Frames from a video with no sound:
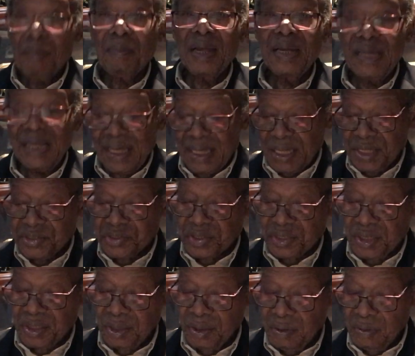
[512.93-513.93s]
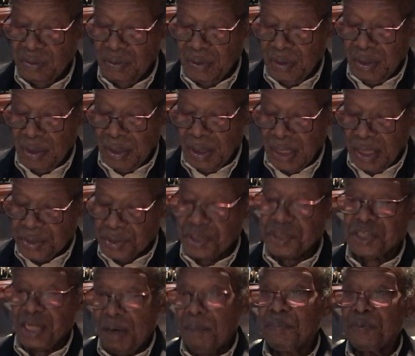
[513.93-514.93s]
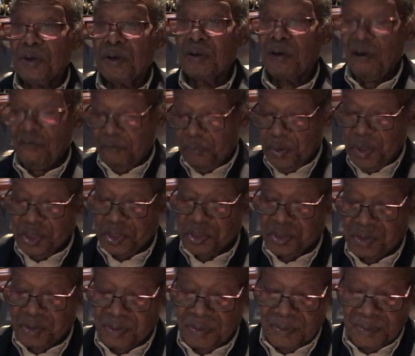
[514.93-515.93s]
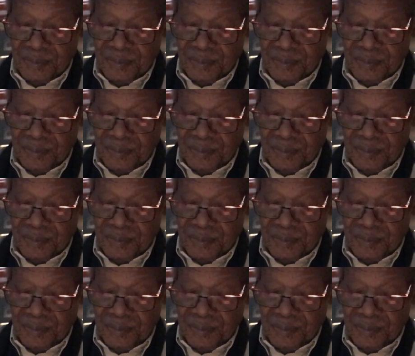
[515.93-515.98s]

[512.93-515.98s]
my legacy as a champion of peace.